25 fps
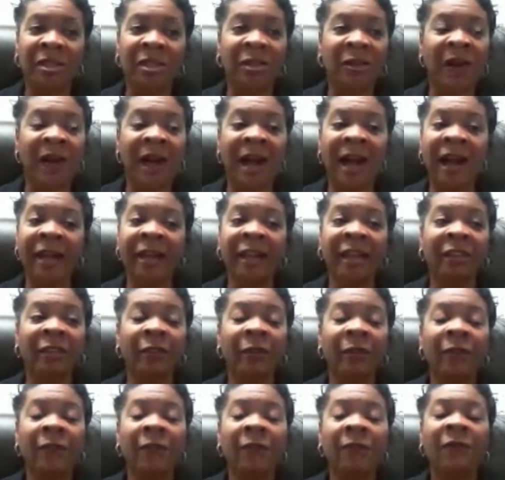So I
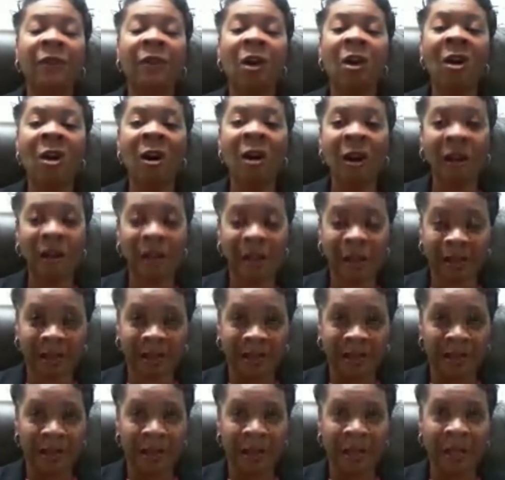get far less
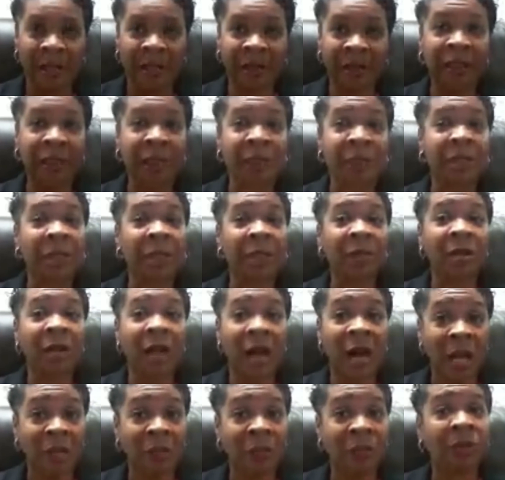complaints. And let me tell you,
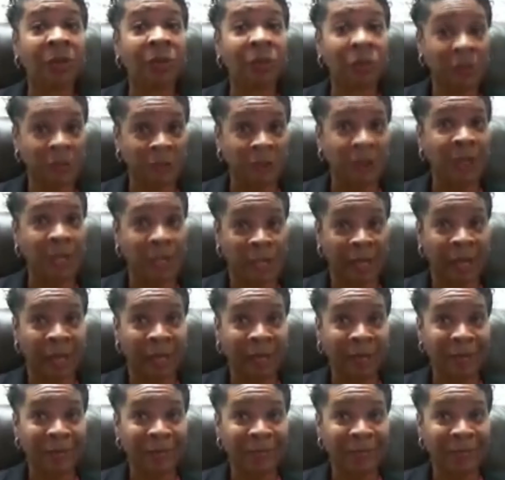college students complain.